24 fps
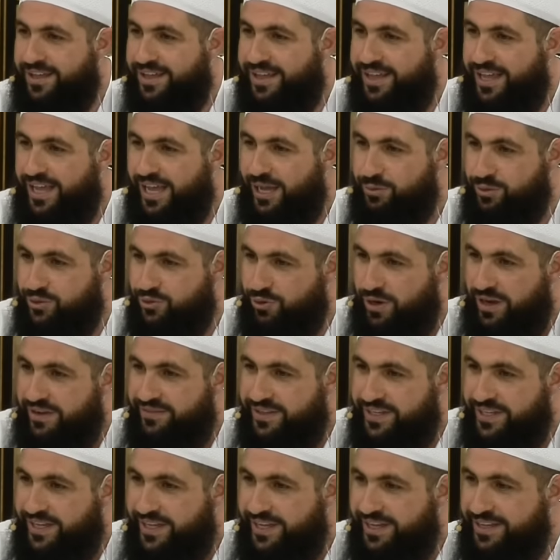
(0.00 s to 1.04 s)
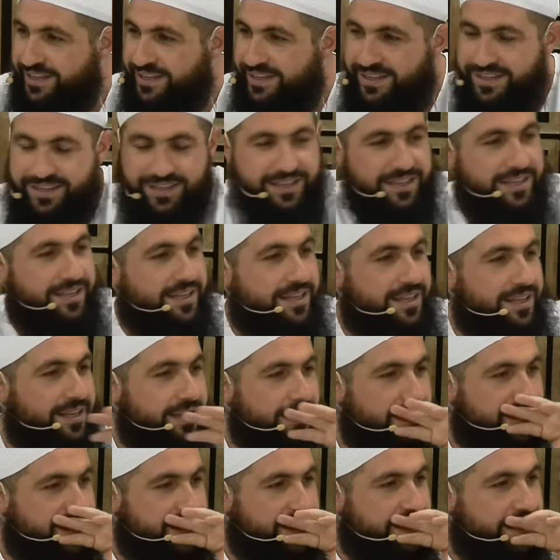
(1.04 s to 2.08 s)
I was driving, yeah?
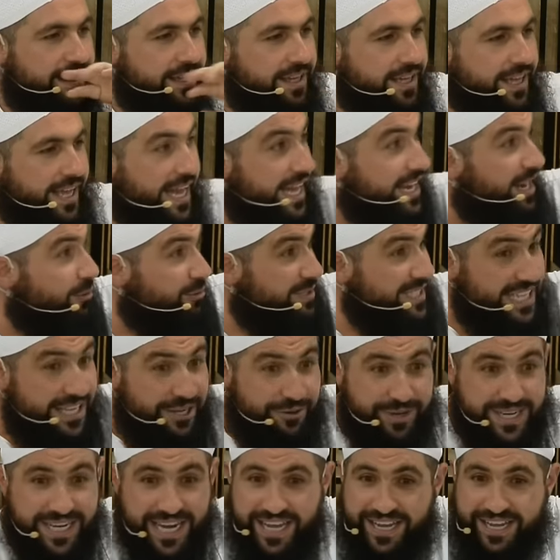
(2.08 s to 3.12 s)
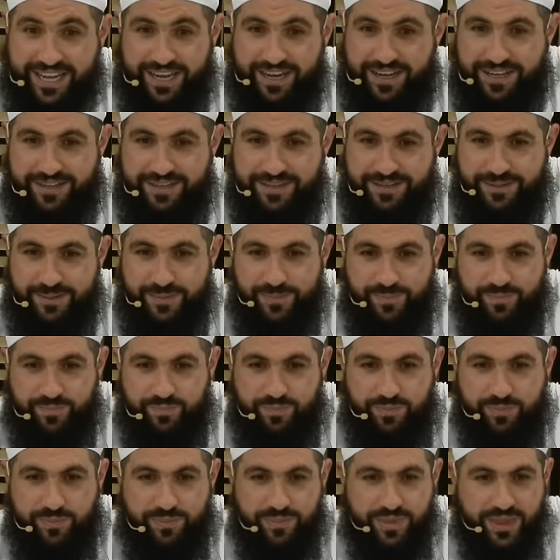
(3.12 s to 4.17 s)
And I was in Greenacre
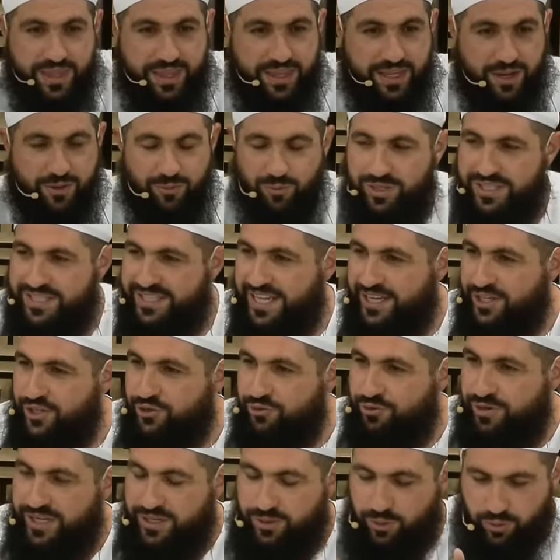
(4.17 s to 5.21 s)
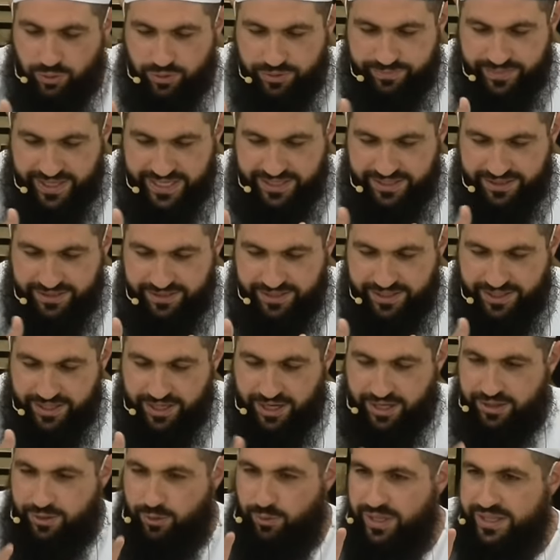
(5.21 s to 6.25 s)
what's that street called, man? You
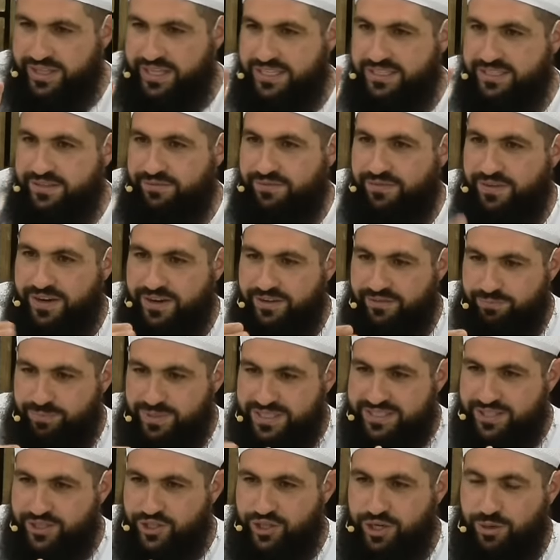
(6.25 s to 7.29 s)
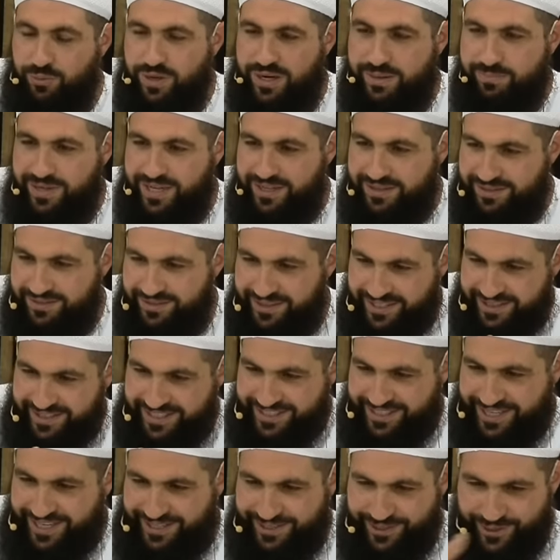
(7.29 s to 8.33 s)
know, the one that's in front of Mr. Shawarma?
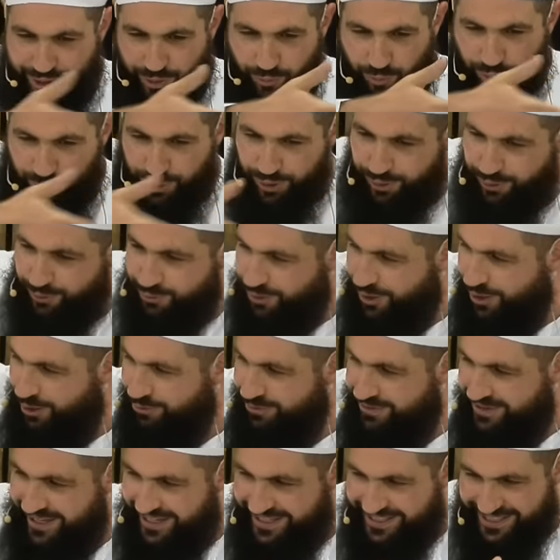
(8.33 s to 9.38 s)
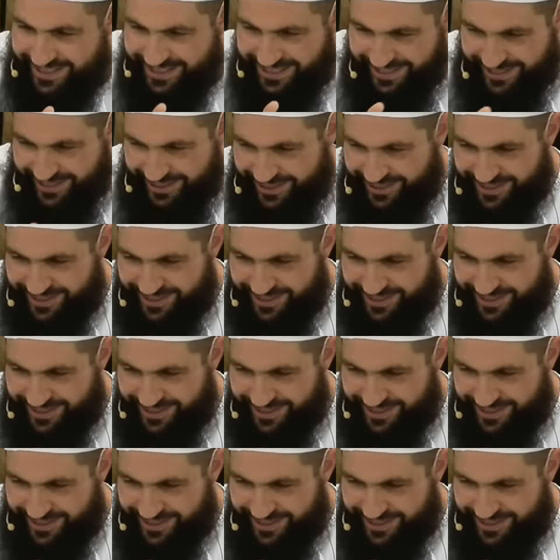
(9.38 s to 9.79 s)
There's Waterloo Road, and then there's a.